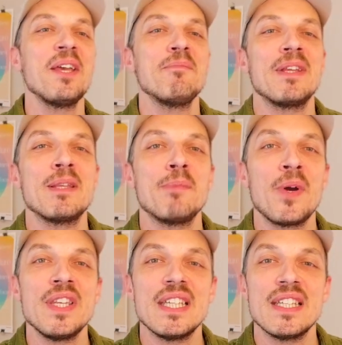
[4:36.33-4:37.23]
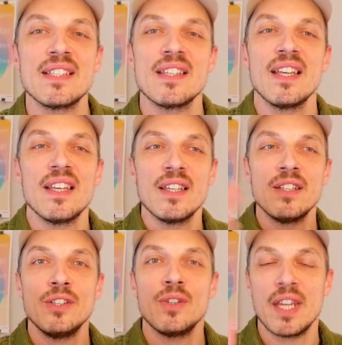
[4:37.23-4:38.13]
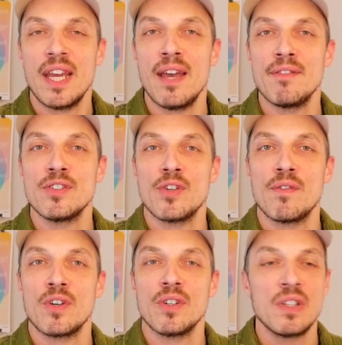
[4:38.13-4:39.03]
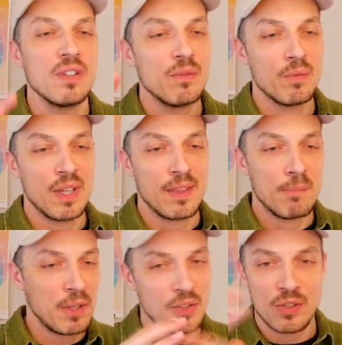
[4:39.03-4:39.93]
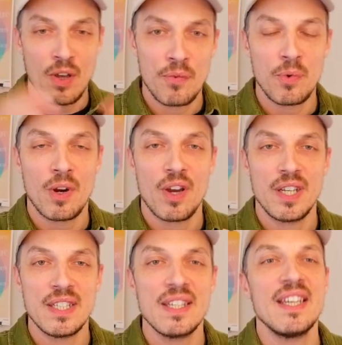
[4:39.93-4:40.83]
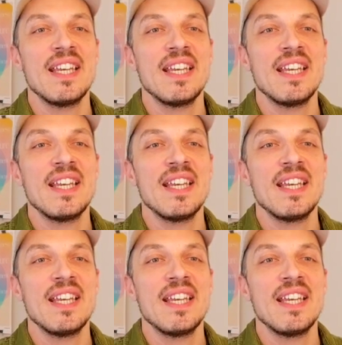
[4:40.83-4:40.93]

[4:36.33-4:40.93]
But the point is, you get to have a server with a bunch of software on it.